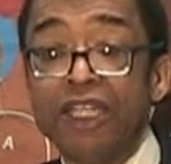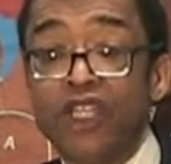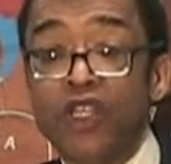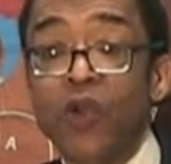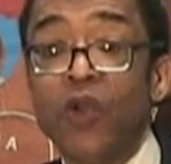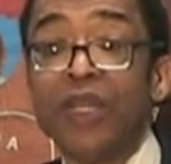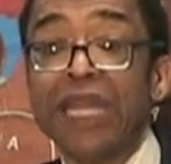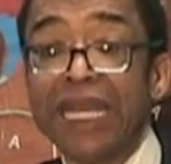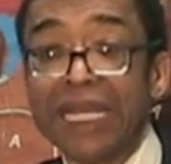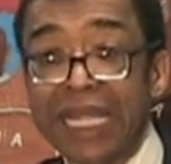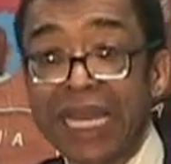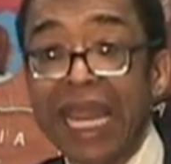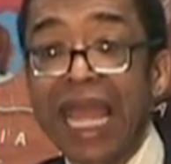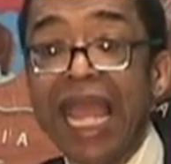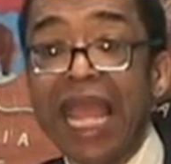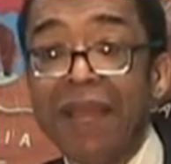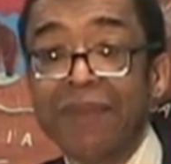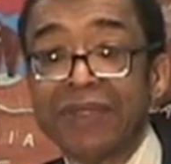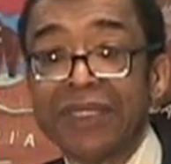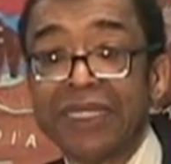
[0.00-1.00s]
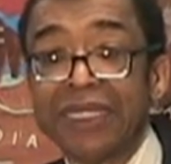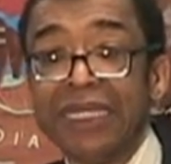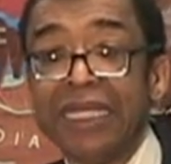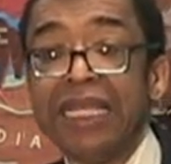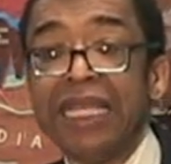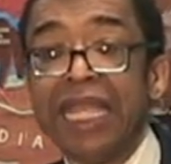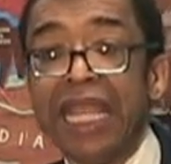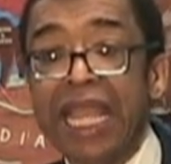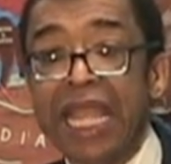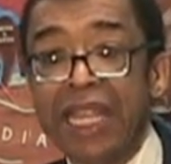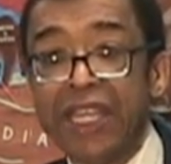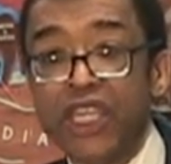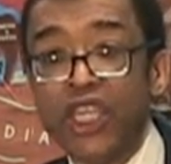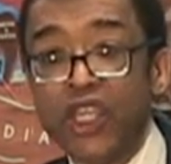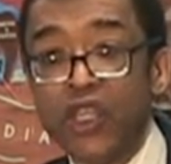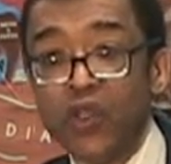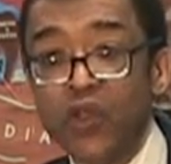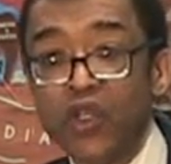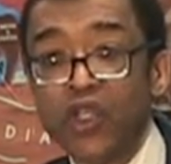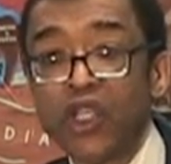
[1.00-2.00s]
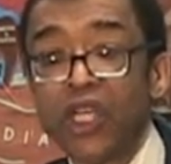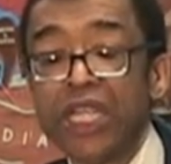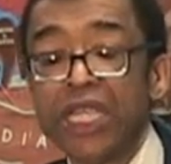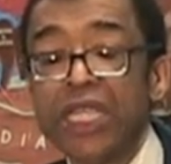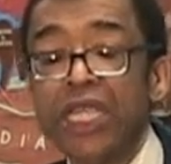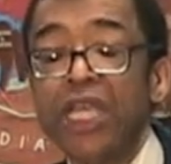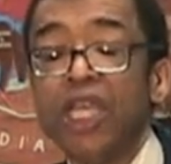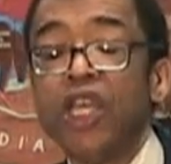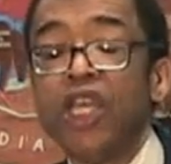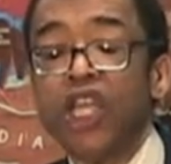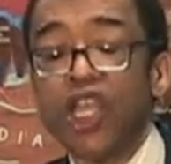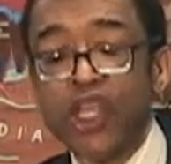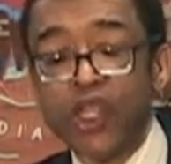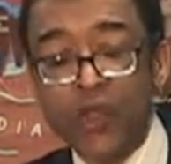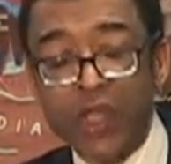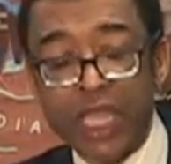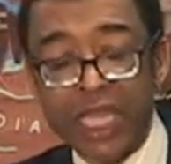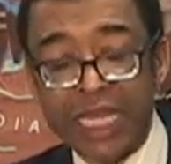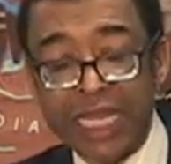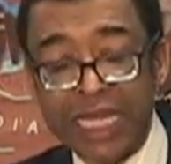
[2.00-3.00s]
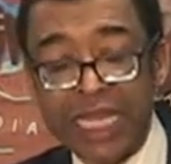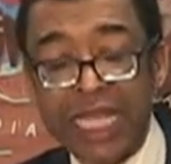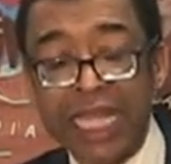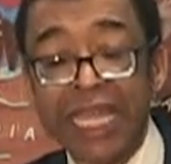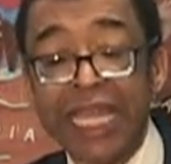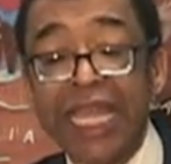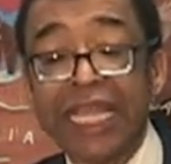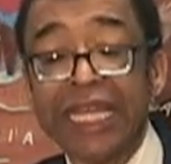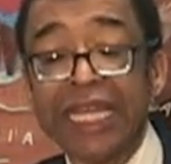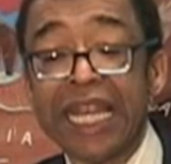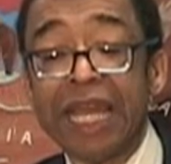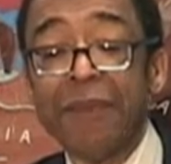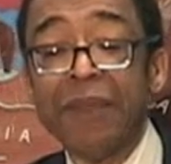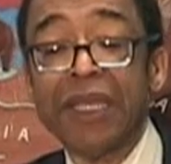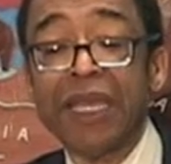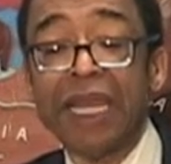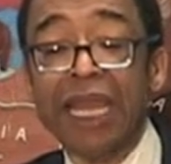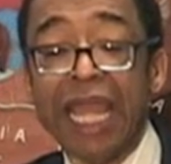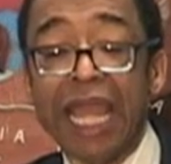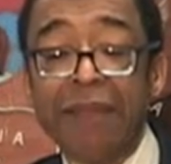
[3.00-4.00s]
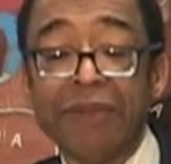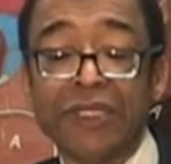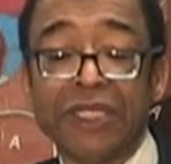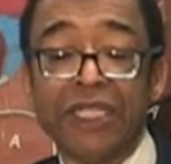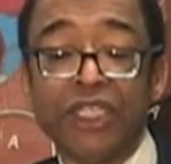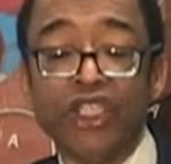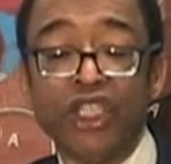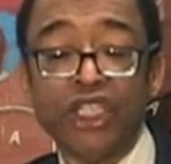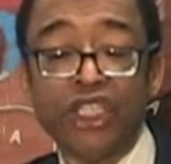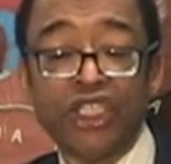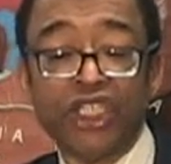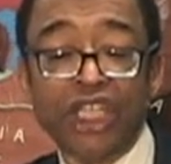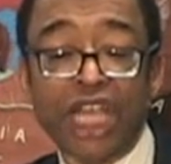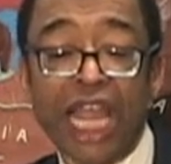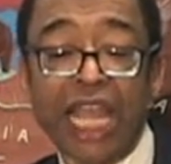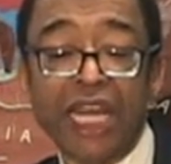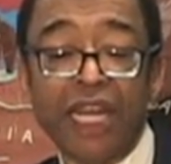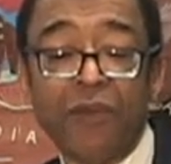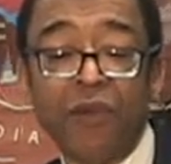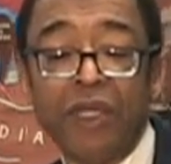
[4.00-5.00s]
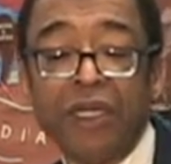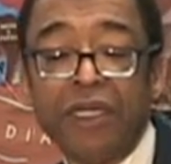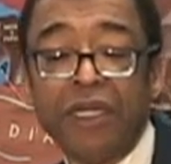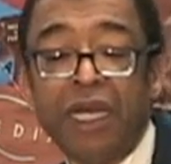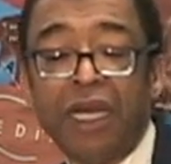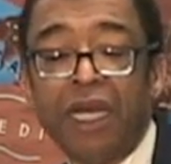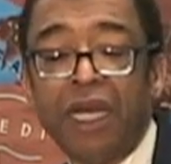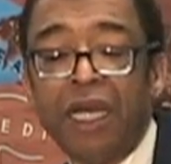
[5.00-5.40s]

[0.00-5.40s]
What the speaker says: during that collapse. And usually in any economic collapse in China, when